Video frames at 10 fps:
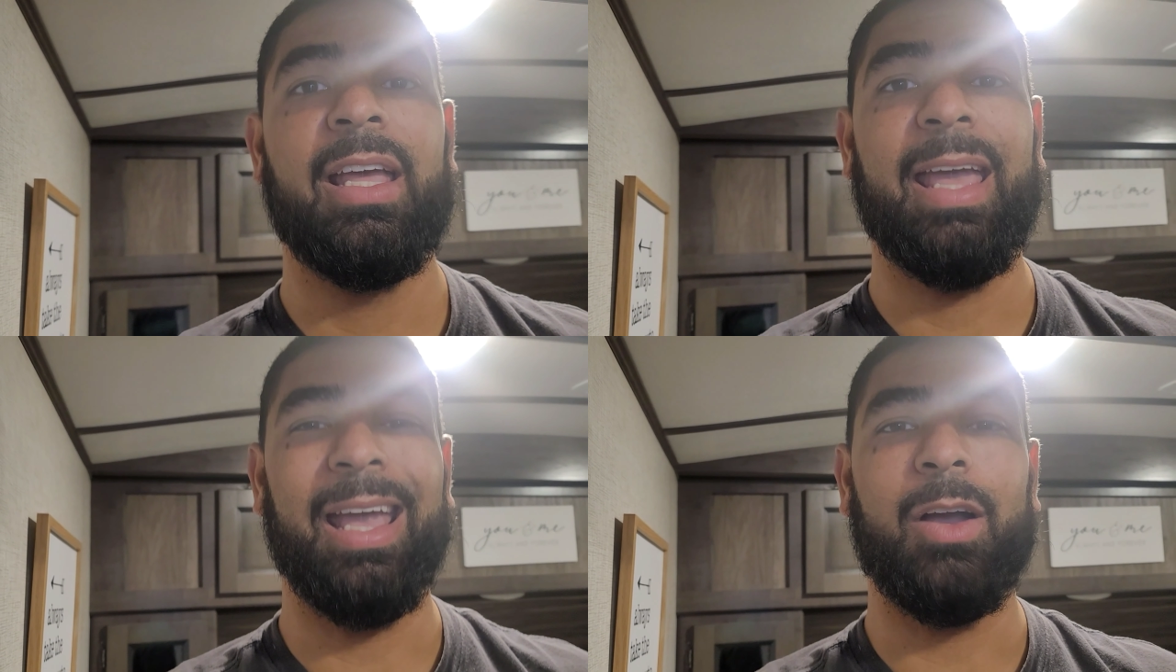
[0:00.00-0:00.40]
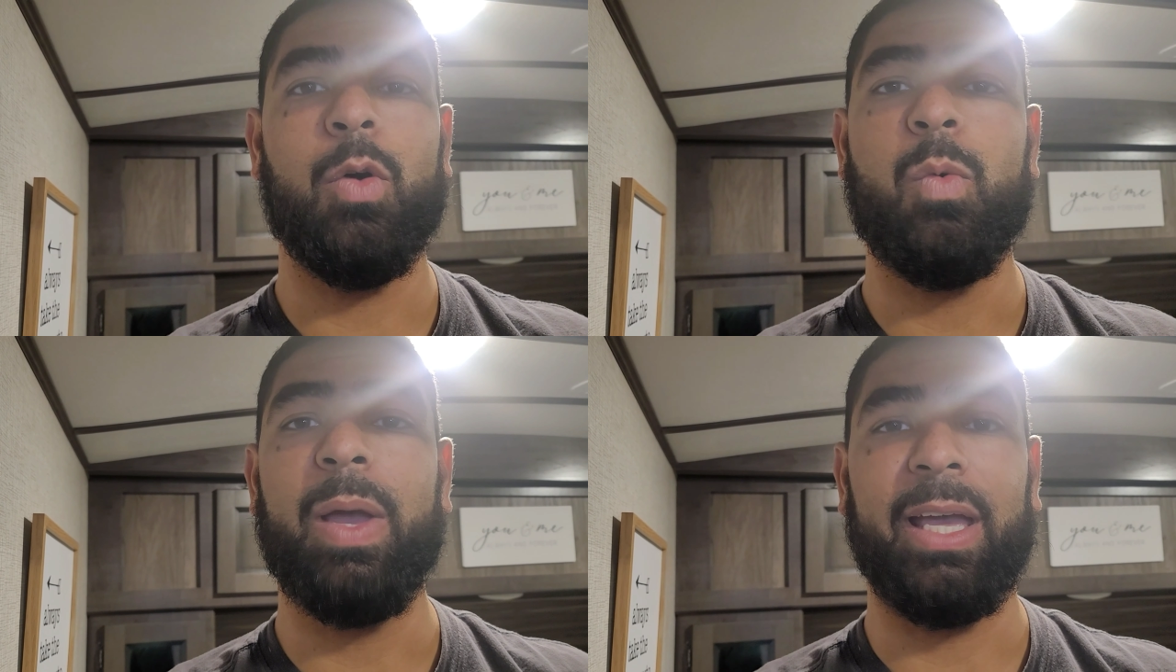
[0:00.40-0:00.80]
And
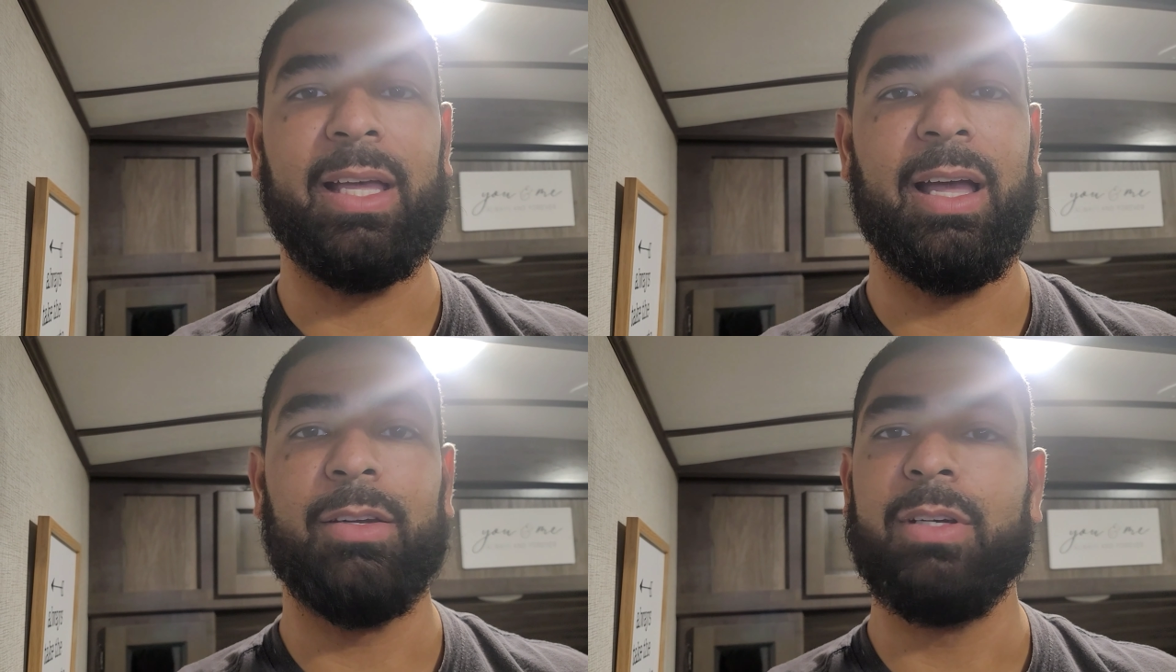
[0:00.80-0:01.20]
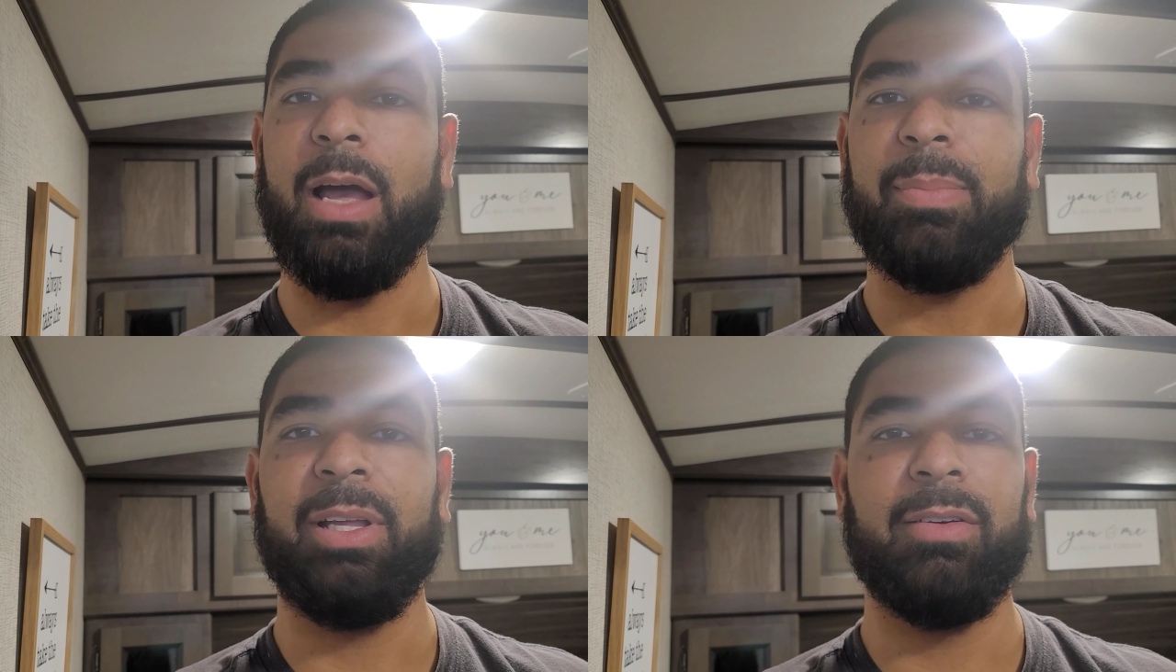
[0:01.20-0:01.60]
quick. I do
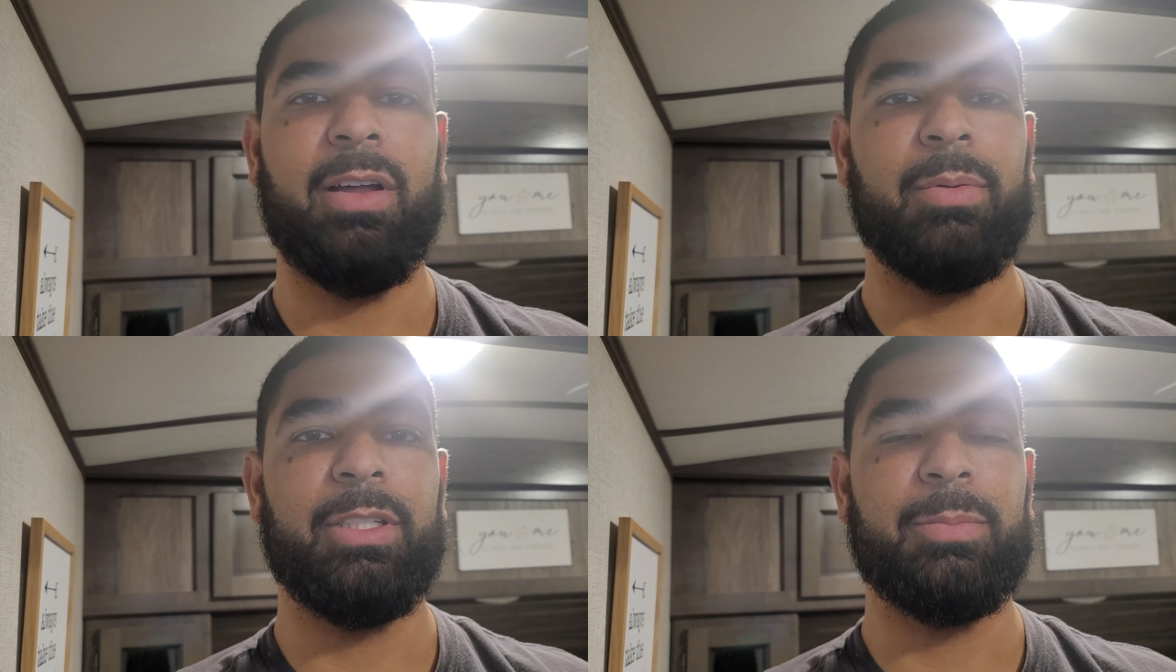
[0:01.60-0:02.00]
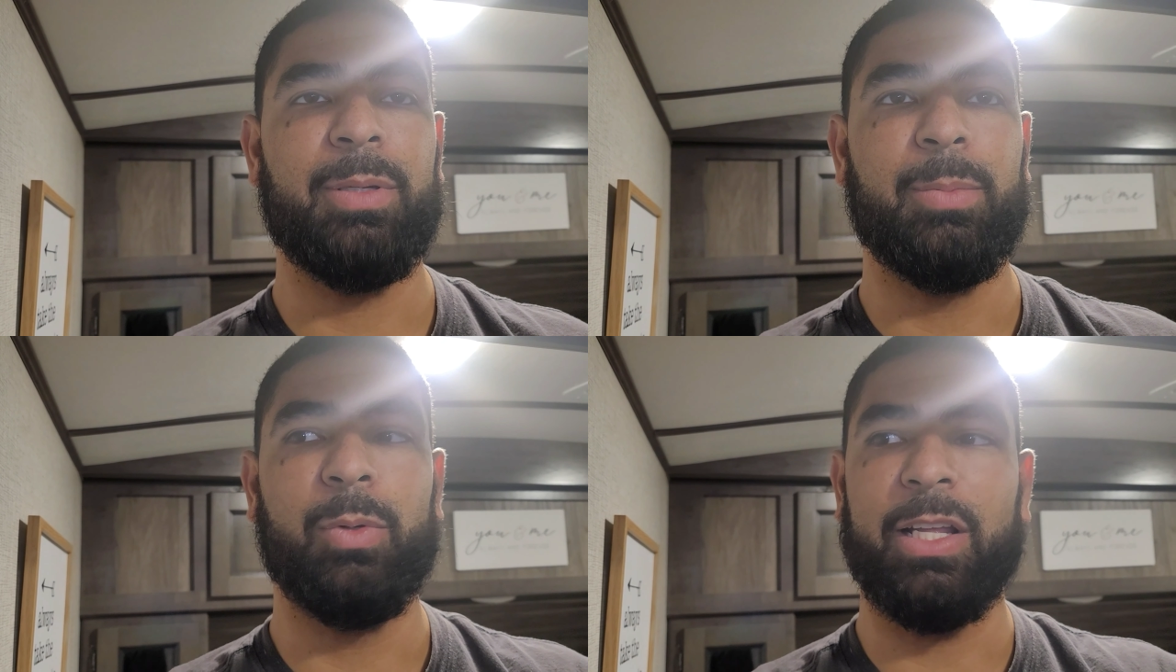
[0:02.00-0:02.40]
not play around with these people.